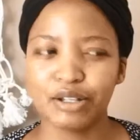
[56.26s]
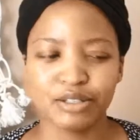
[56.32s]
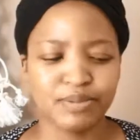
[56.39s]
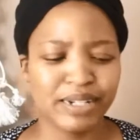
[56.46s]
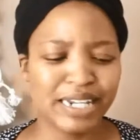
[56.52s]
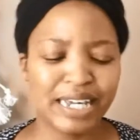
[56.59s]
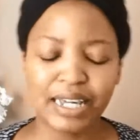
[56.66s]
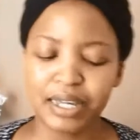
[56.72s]
I've
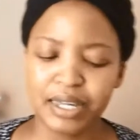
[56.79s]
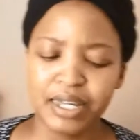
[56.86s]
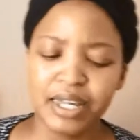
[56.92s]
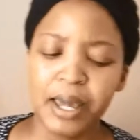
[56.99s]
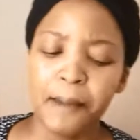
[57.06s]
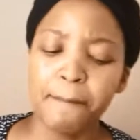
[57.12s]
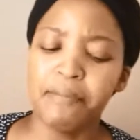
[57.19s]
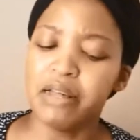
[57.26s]
been like
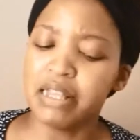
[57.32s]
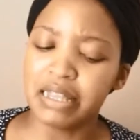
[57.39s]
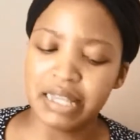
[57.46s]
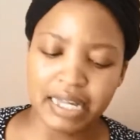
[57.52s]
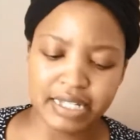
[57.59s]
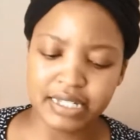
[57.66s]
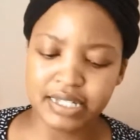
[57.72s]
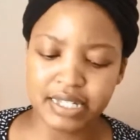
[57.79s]

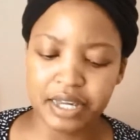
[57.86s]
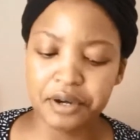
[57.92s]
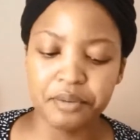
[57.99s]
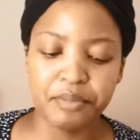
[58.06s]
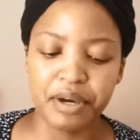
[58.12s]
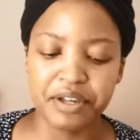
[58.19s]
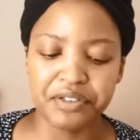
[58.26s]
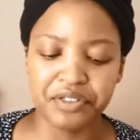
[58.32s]
plus a
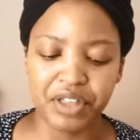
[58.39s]
month.